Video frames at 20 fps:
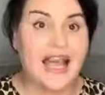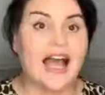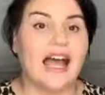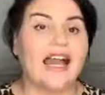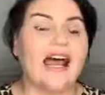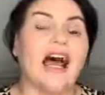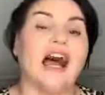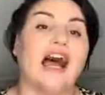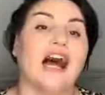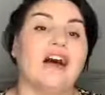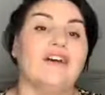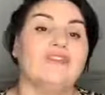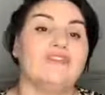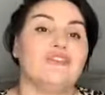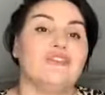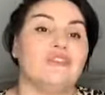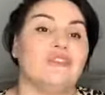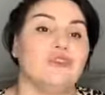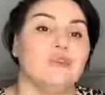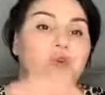and have
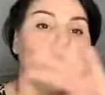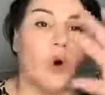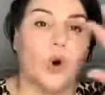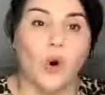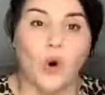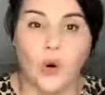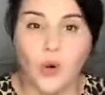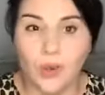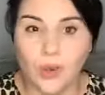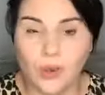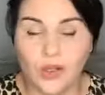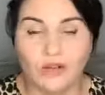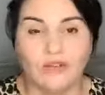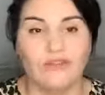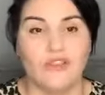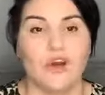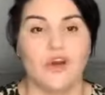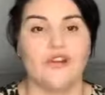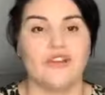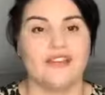to do all
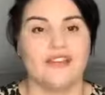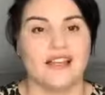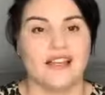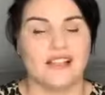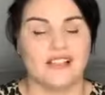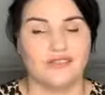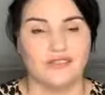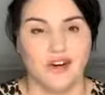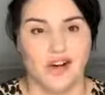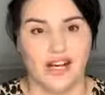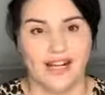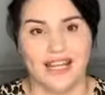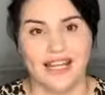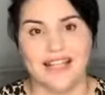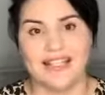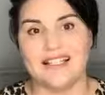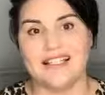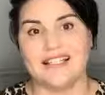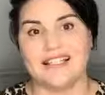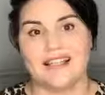of those next
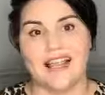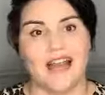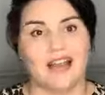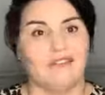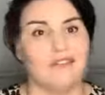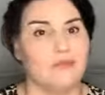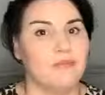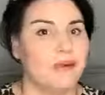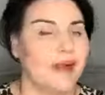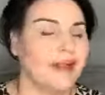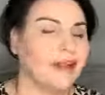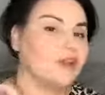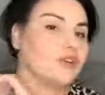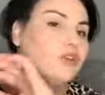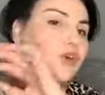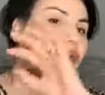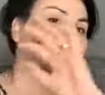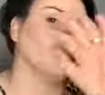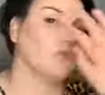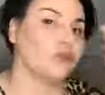finances and have the bank
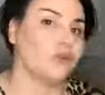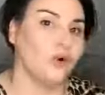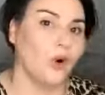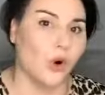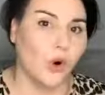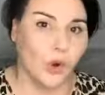go through